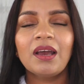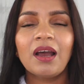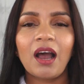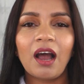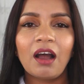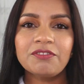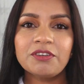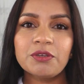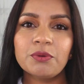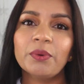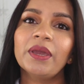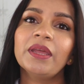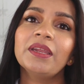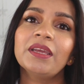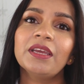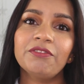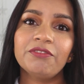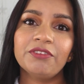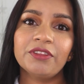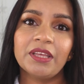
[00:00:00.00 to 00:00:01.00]
after
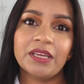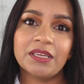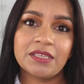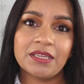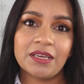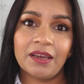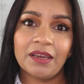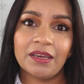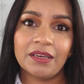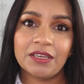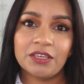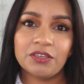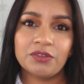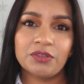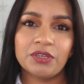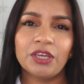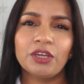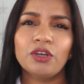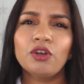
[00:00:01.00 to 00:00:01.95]
wearing it for the entire day today.